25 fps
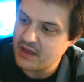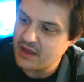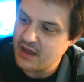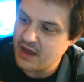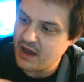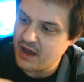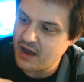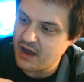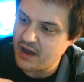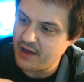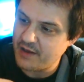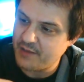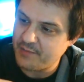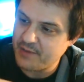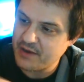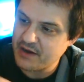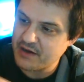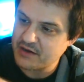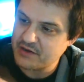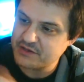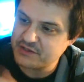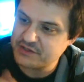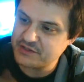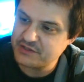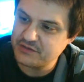a
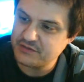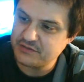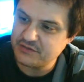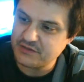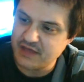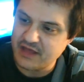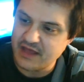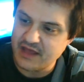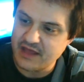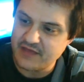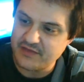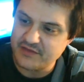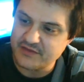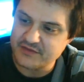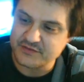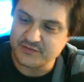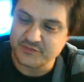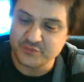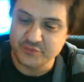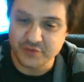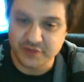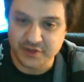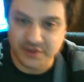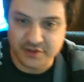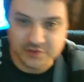parachute, and this
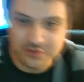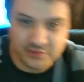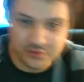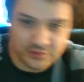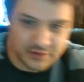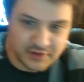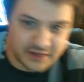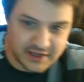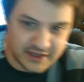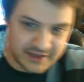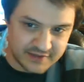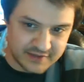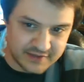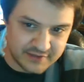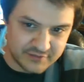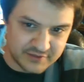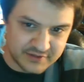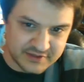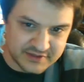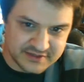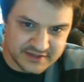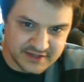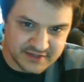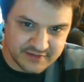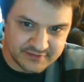really cool
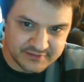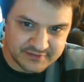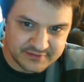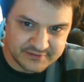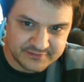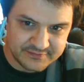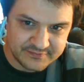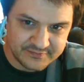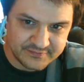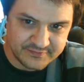AK-47.